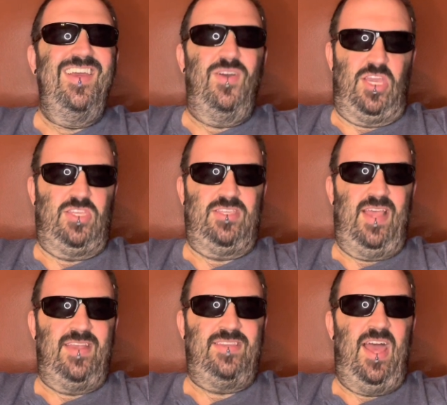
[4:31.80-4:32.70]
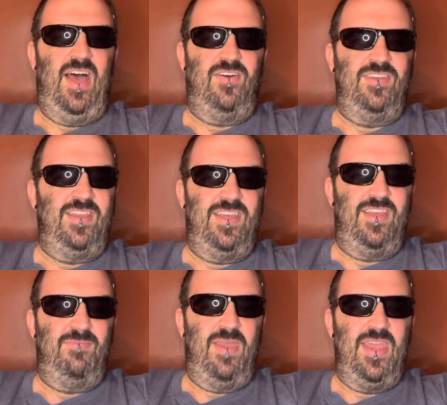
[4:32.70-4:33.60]
He sat down and
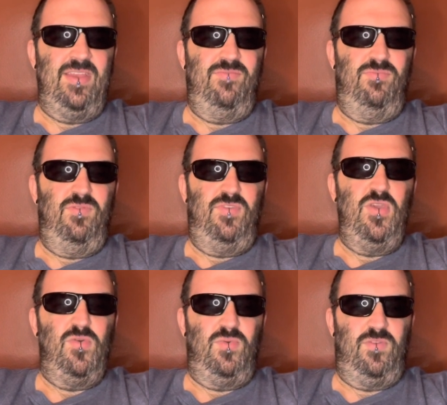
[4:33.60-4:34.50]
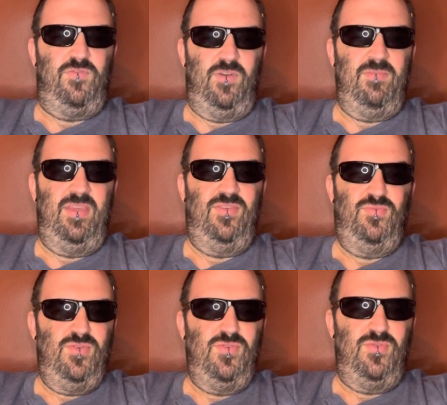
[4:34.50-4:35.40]
he made reviews from his
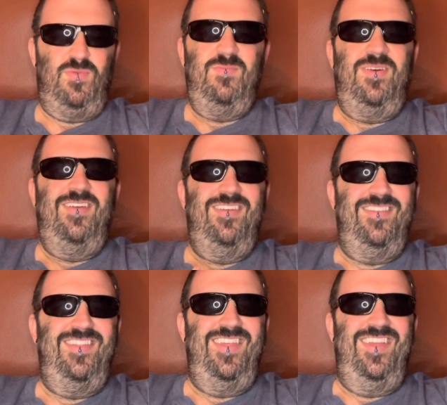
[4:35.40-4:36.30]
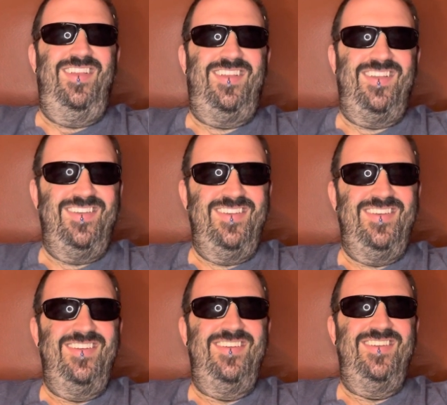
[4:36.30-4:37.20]
room, like,
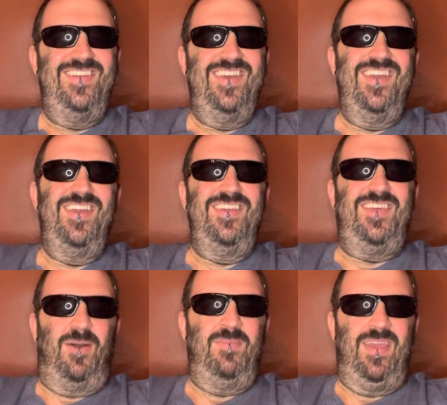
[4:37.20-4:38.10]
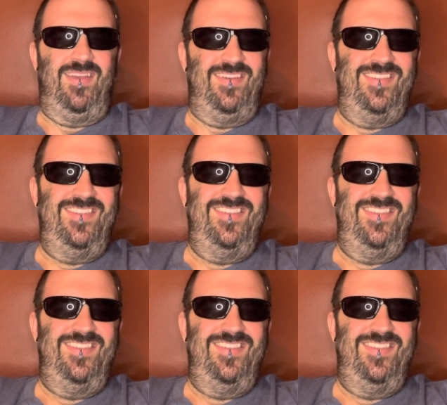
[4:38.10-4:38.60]
coming